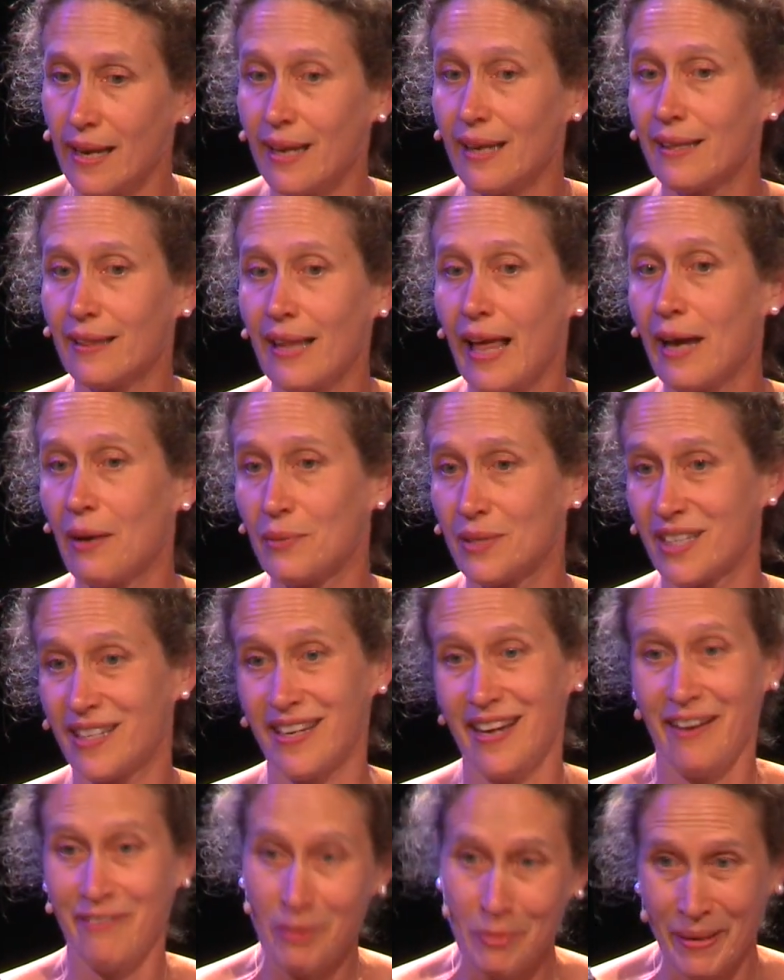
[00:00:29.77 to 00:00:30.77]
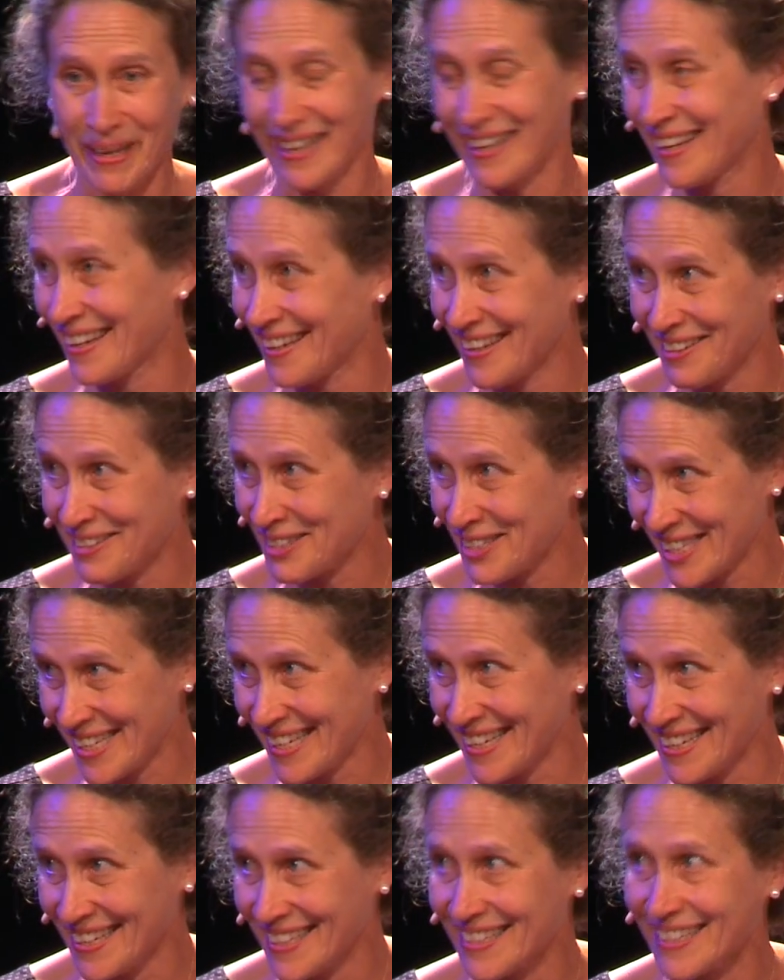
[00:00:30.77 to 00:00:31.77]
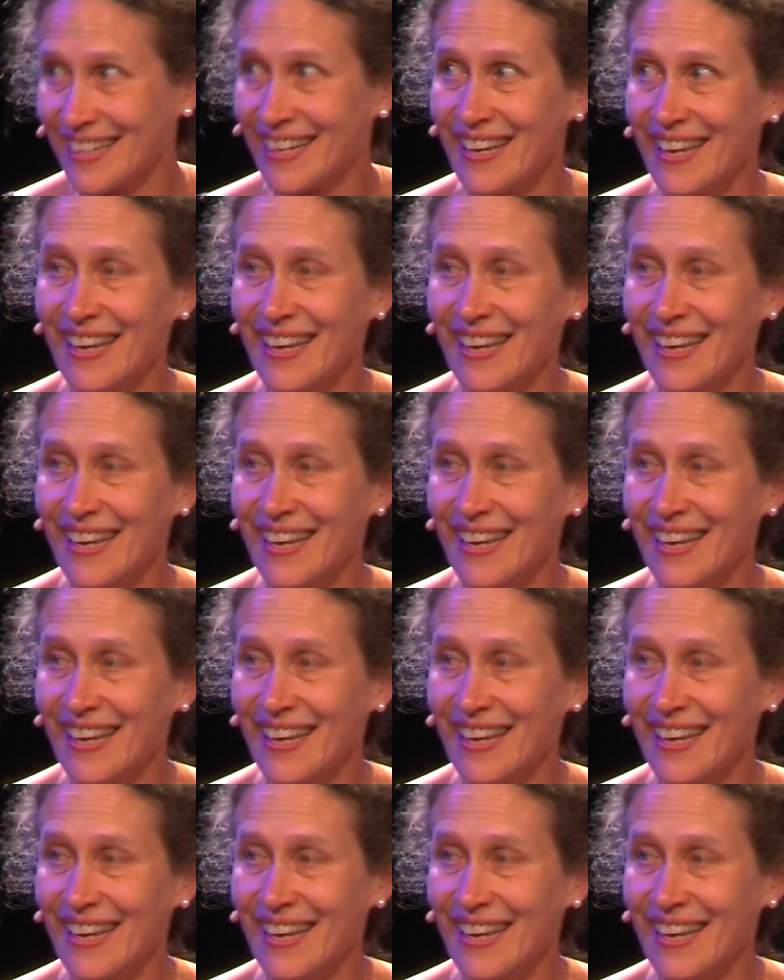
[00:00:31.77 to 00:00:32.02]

in language that everybody can understand.